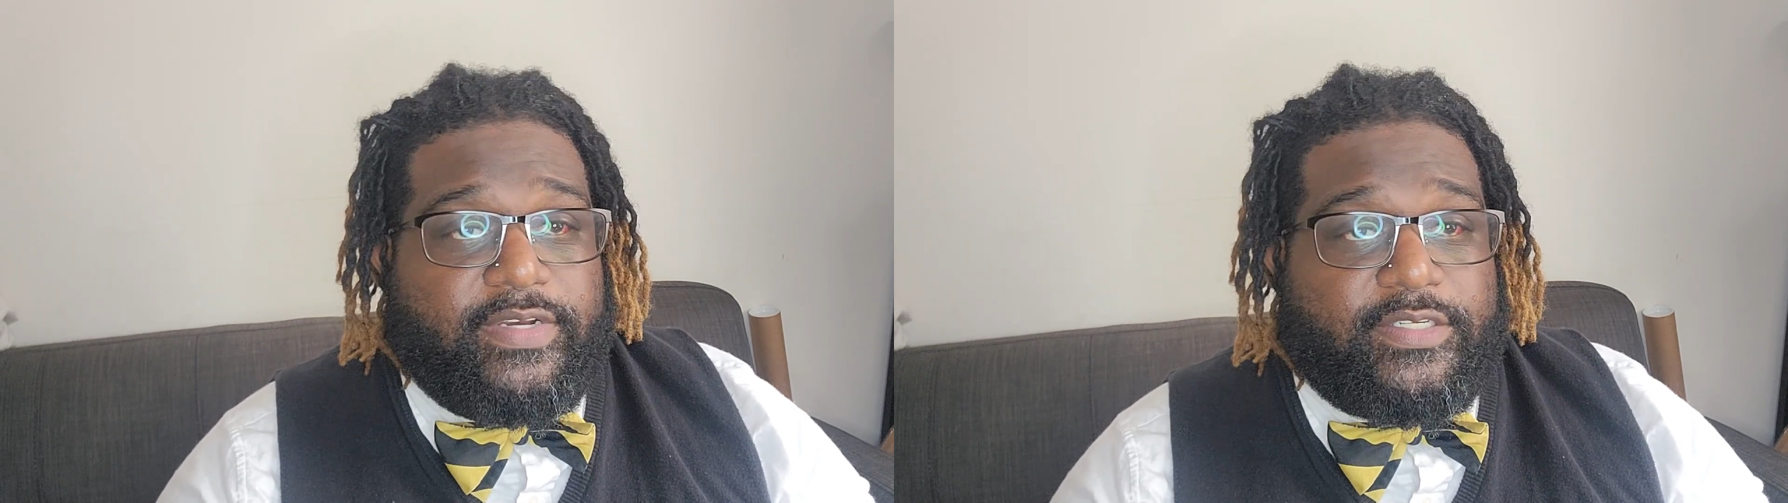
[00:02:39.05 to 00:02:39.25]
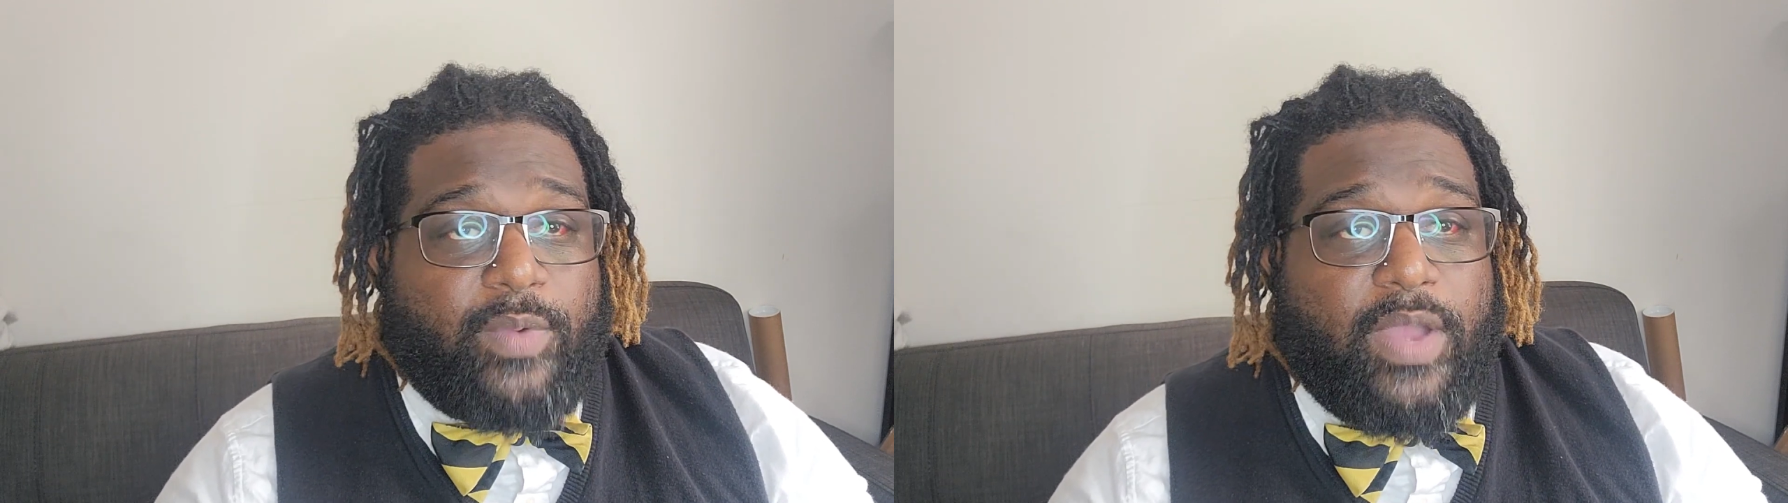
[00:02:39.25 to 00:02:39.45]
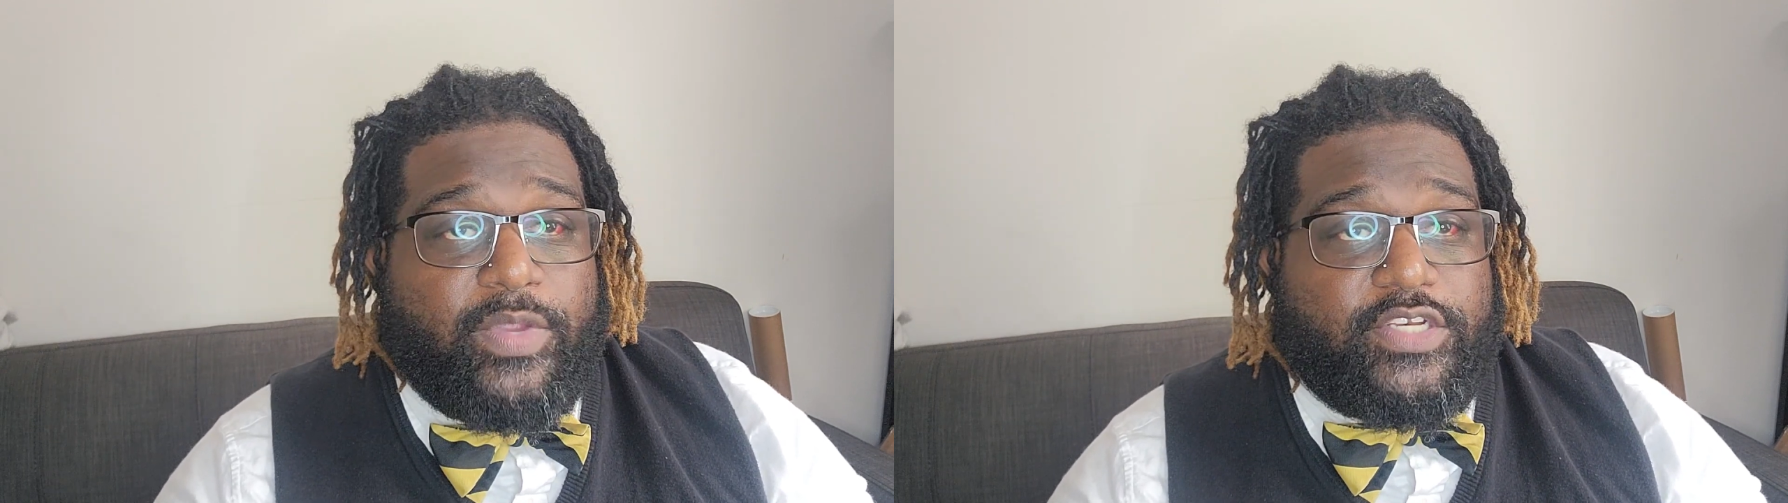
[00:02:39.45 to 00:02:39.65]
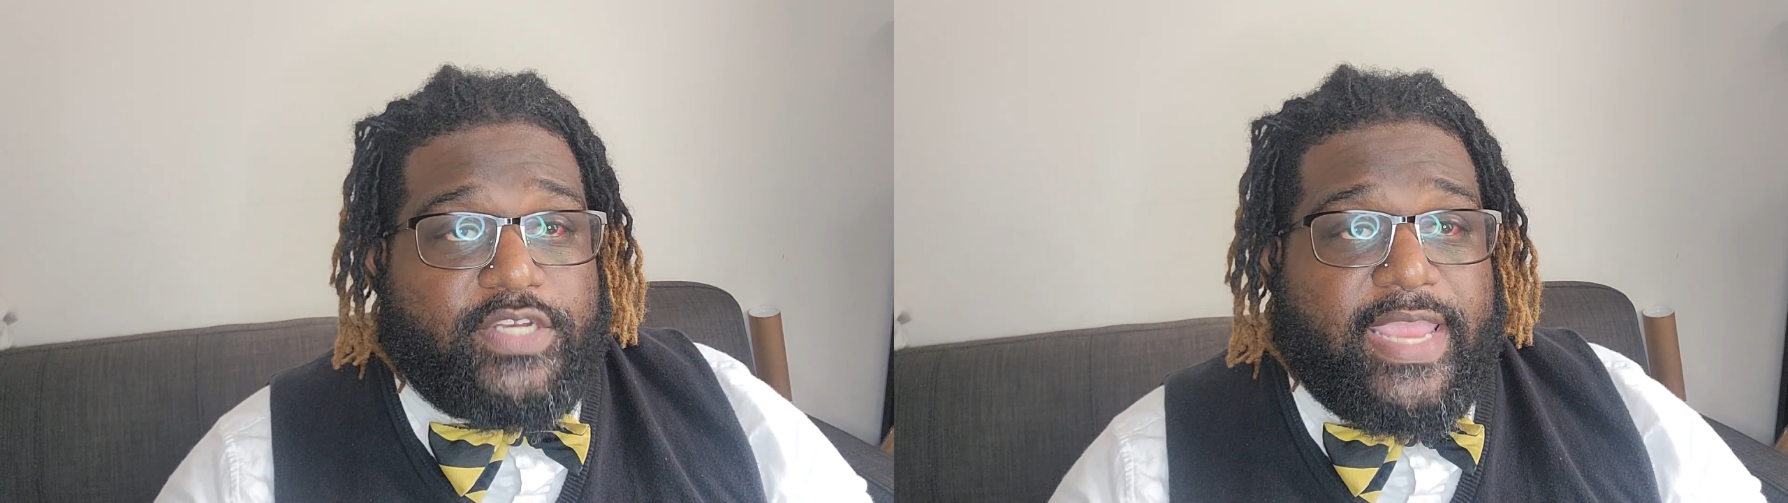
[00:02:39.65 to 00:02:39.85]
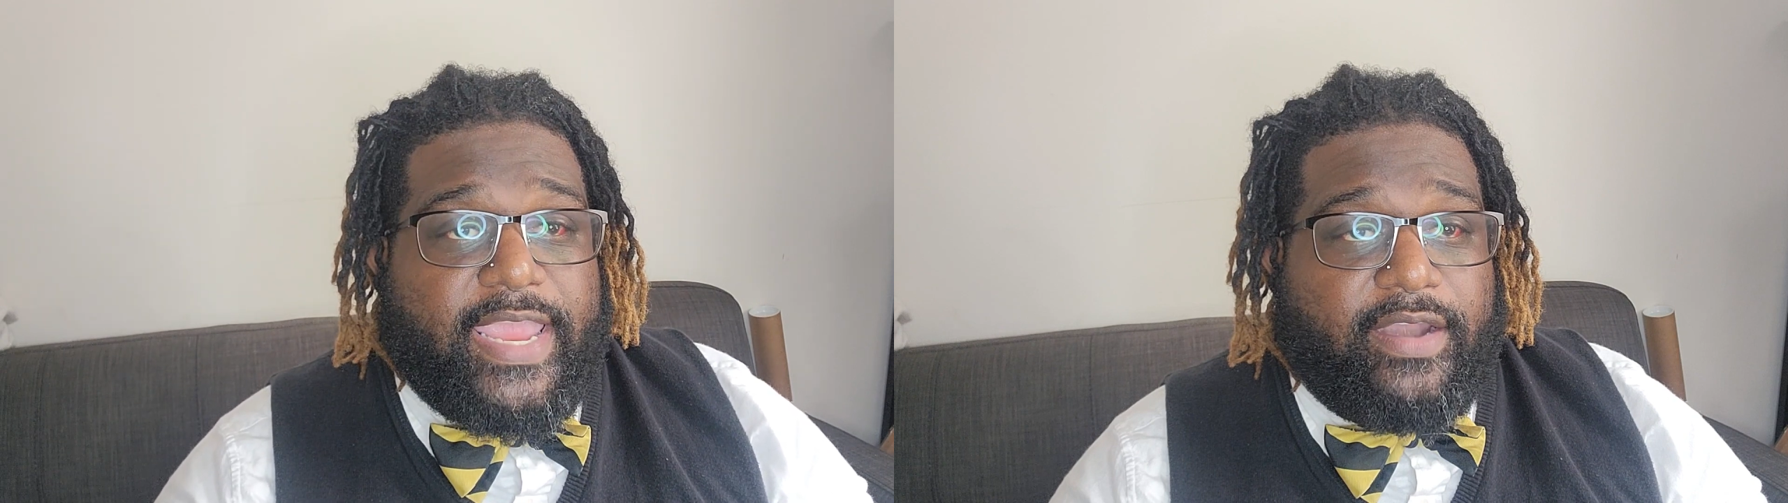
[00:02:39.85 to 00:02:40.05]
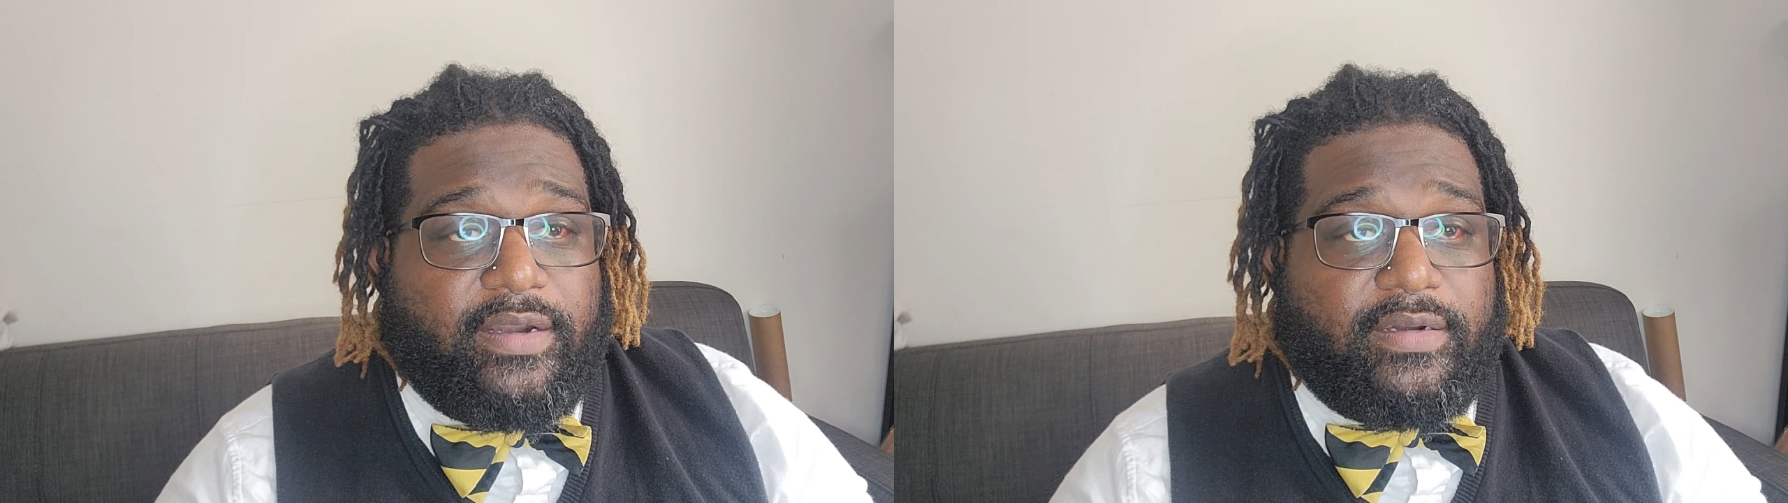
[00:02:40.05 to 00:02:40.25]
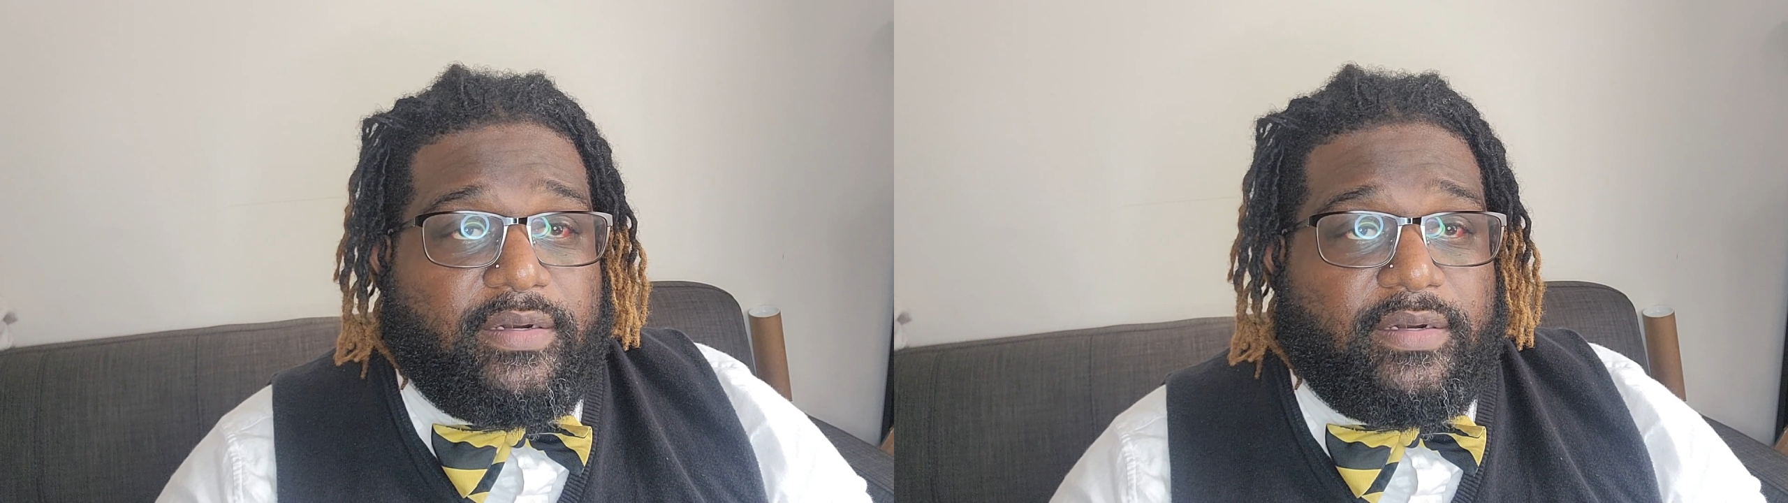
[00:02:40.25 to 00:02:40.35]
reason why we should care.